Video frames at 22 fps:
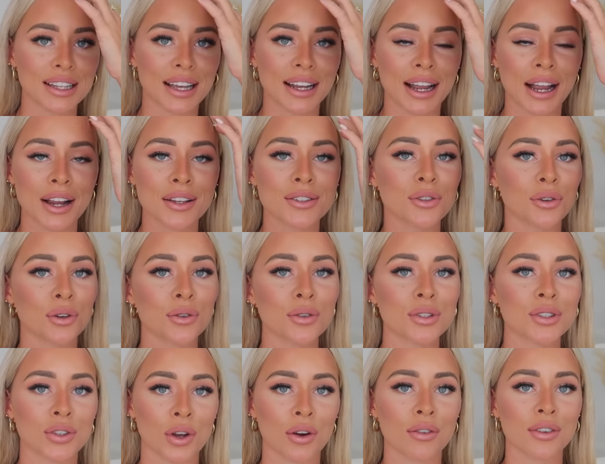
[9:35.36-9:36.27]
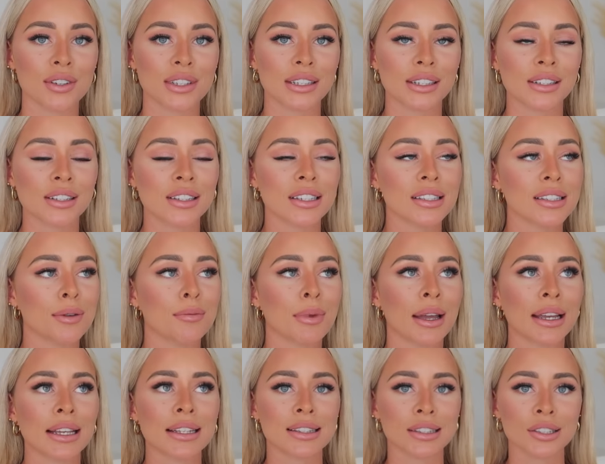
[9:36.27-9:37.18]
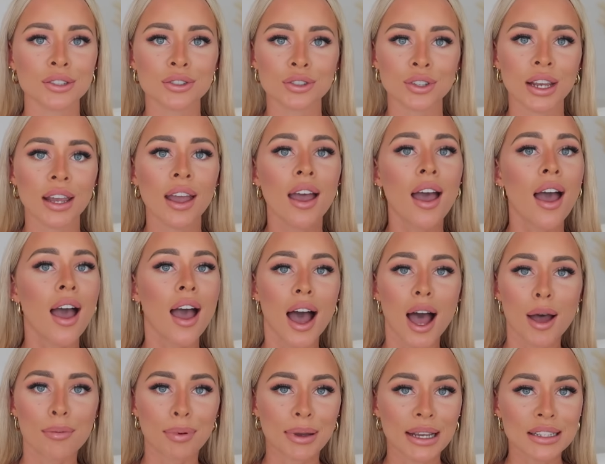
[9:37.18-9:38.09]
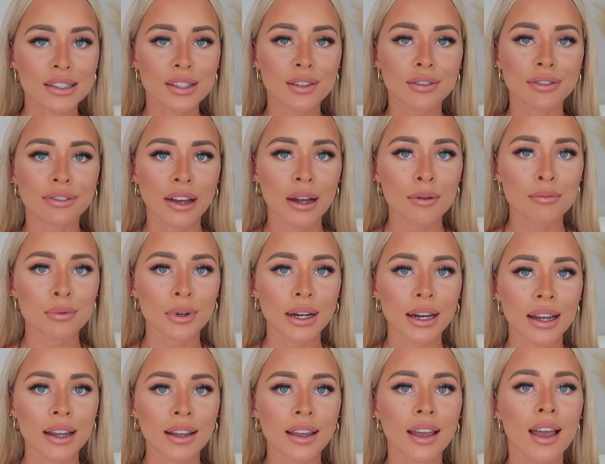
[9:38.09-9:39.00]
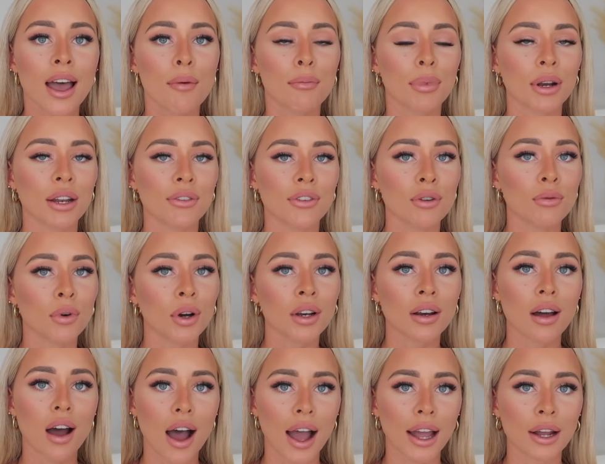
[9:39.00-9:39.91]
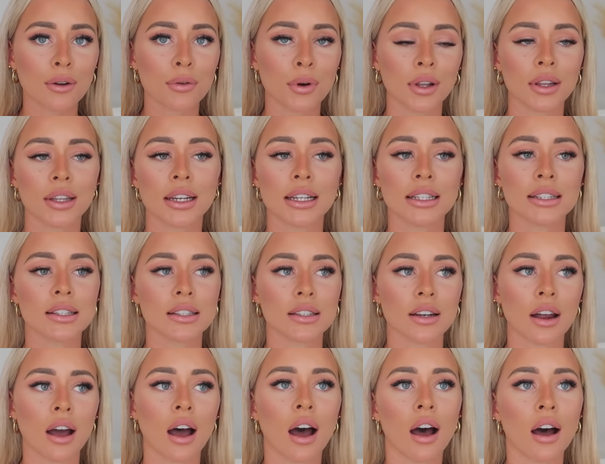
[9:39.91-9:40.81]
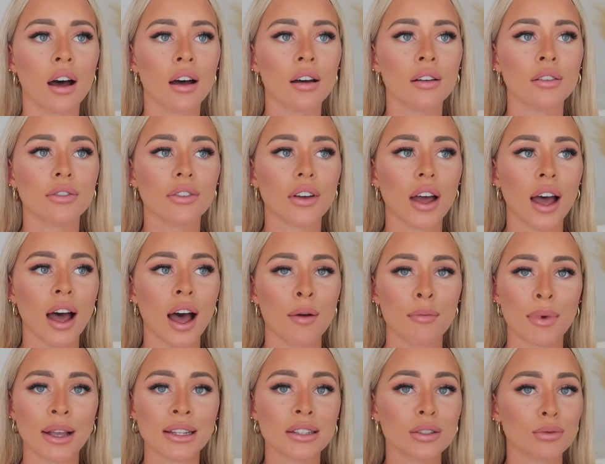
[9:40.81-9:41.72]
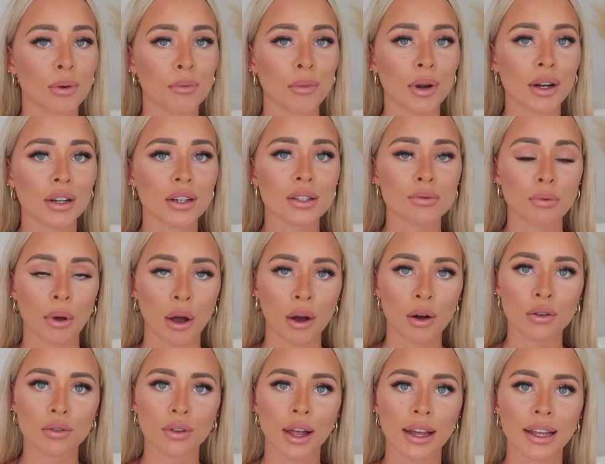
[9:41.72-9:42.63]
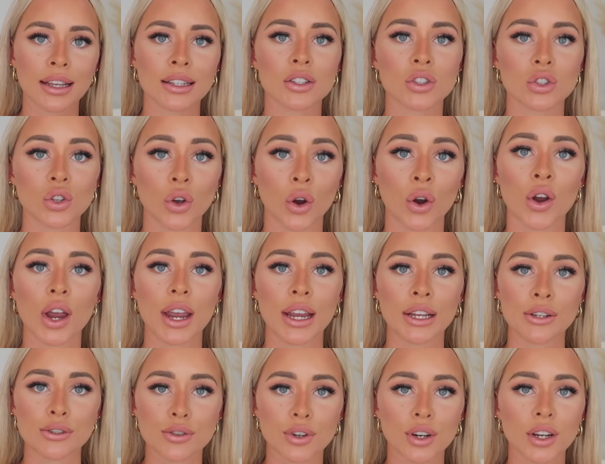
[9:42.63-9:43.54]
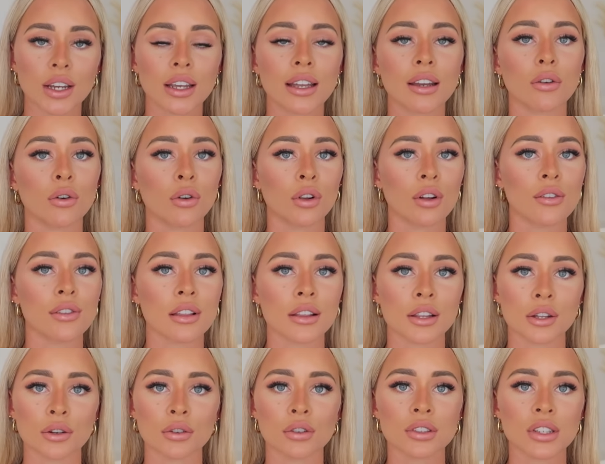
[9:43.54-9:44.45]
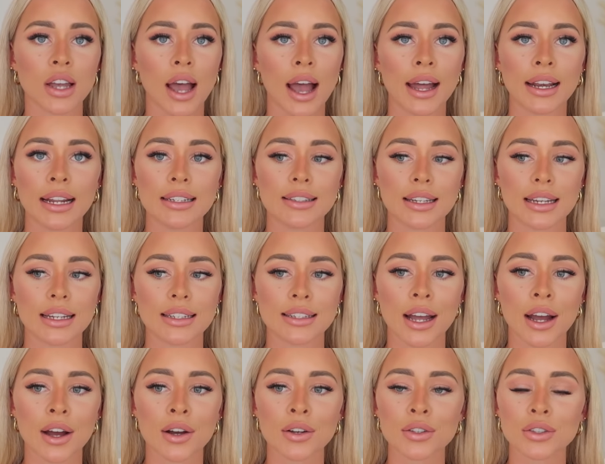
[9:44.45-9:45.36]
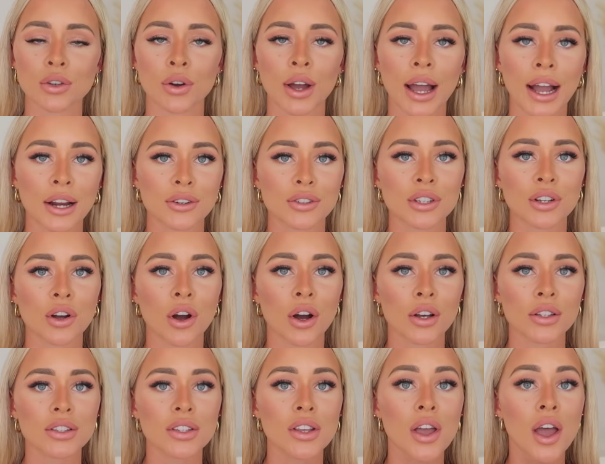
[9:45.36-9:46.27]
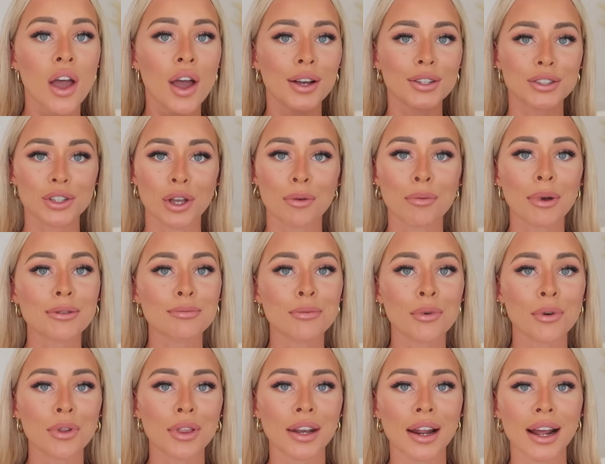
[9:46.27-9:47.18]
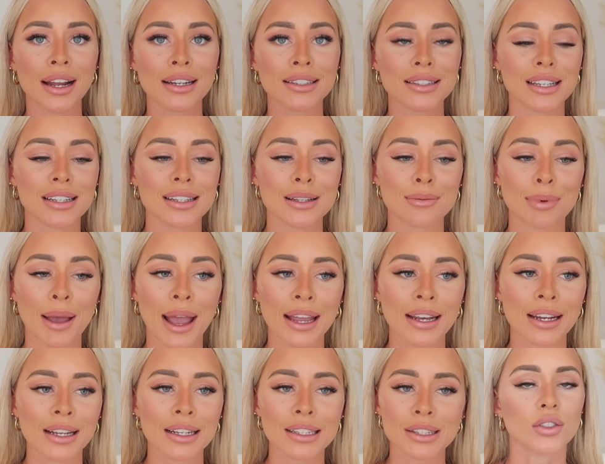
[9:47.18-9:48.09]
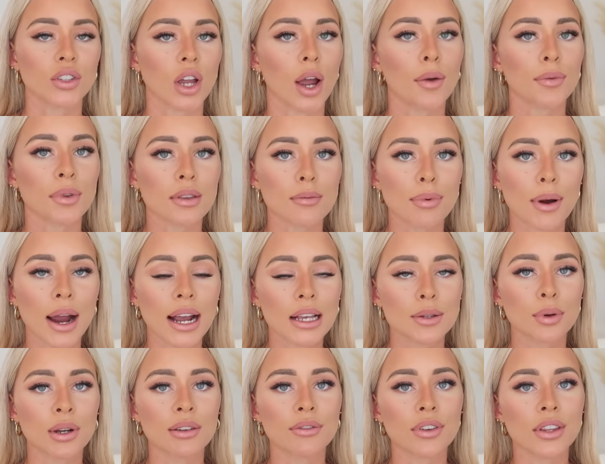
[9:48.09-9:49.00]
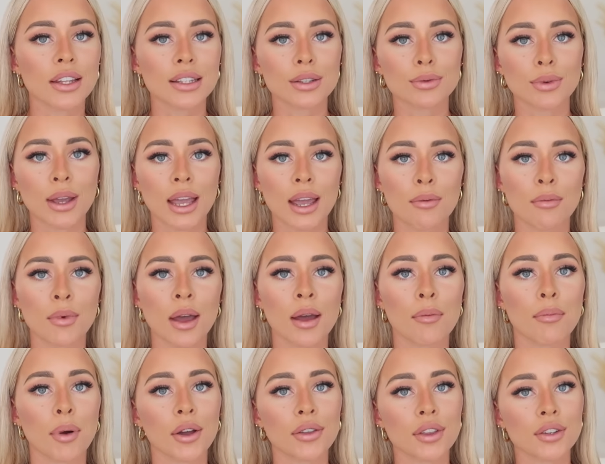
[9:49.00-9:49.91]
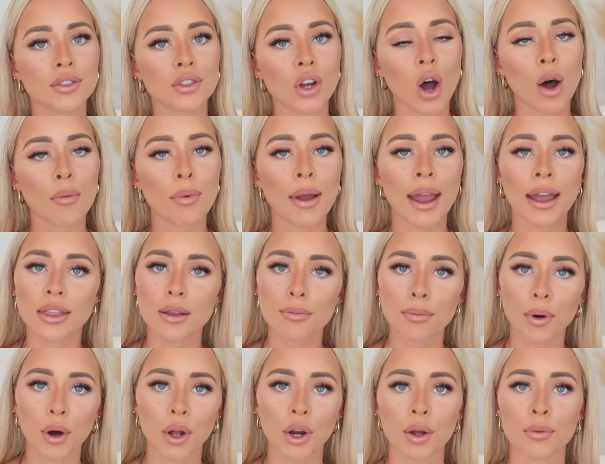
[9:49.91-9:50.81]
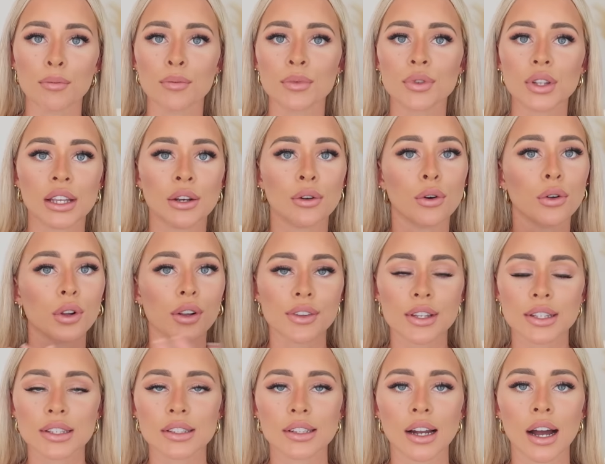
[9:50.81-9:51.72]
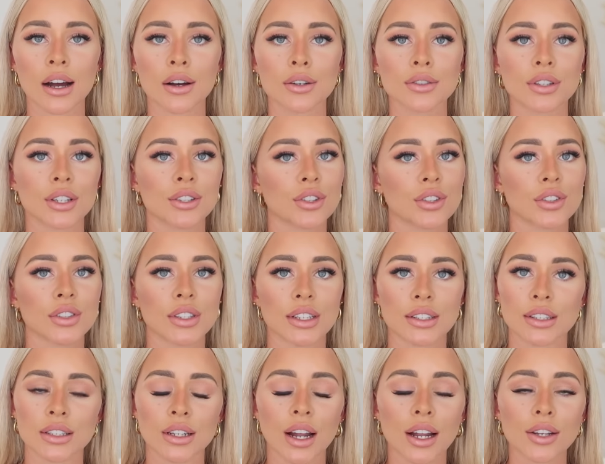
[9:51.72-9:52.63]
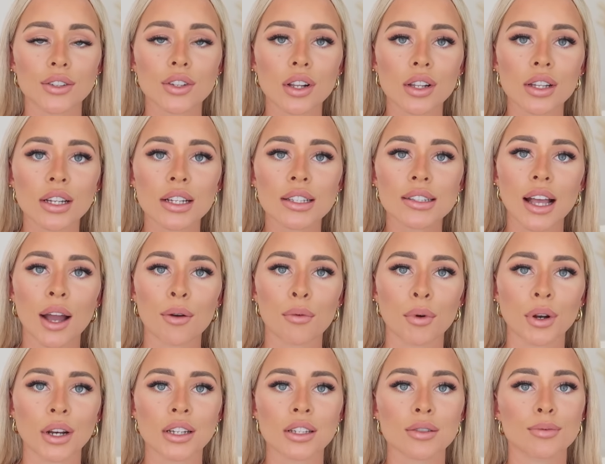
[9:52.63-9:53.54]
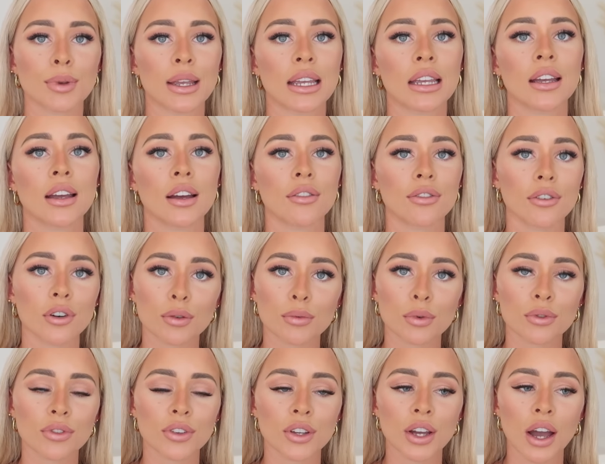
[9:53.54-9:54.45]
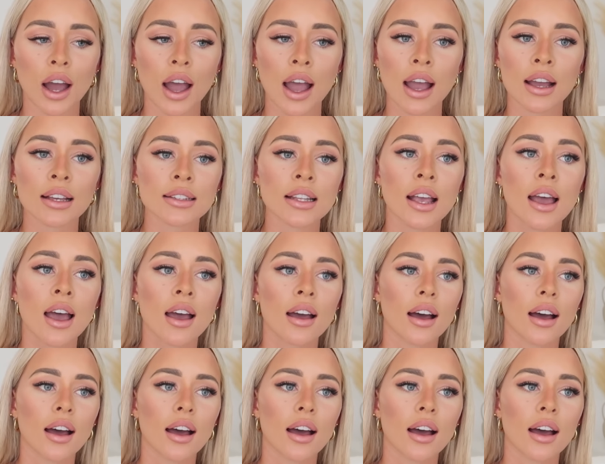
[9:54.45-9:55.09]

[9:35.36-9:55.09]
Like I thought it was so ridiculous. I'm like, it's literally a piece of fabric. But if you want high quality stuff um, and swimwear as well, like it's so intricate, all of the little tiny details. So it actually costs so much more than I anticipated. So in terms of the price point for the swim, both the top and the bottoms in all of the styles are just $69. I wanted to be affordable for you guys.